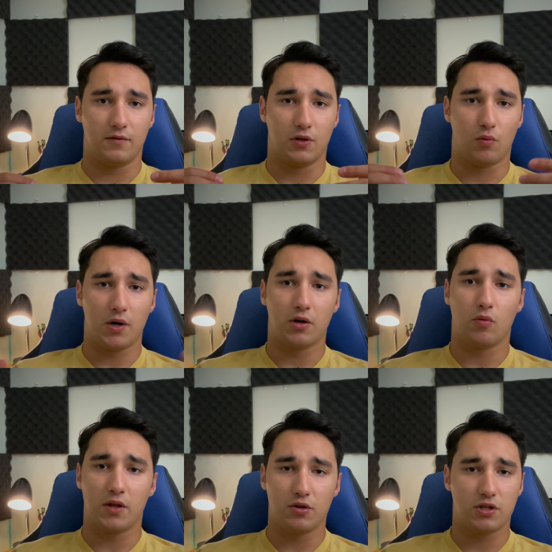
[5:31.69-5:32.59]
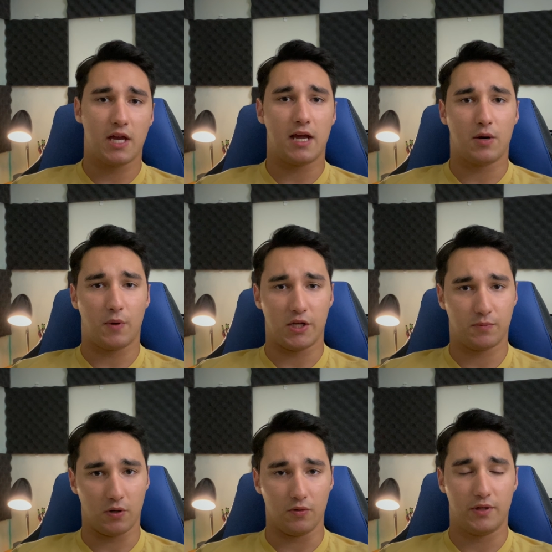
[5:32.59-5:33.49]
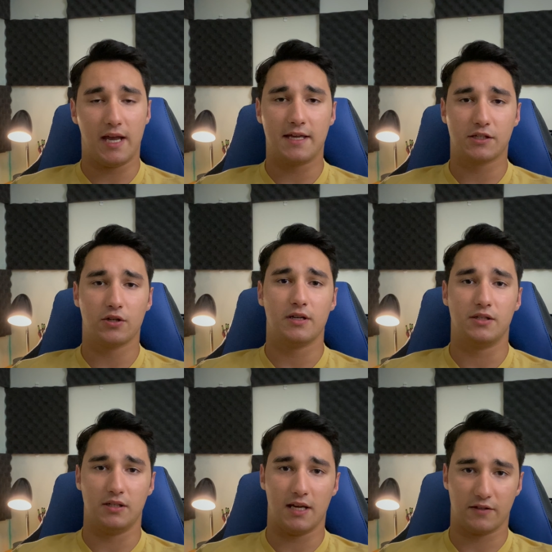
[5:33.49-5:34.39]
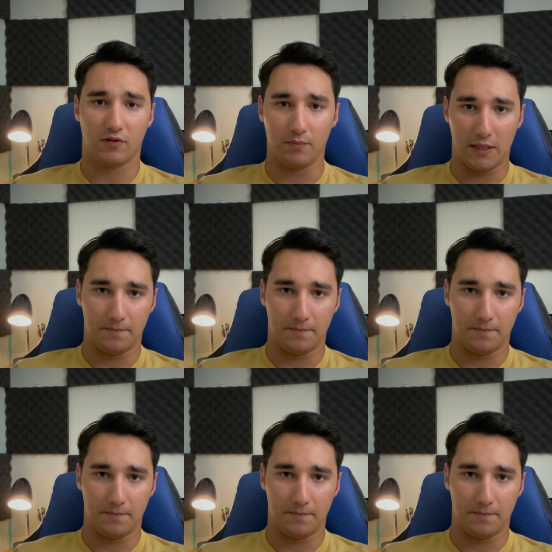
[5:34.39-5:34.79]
you're wondering whether you should get AirPods Pro, the answer is a yes from me.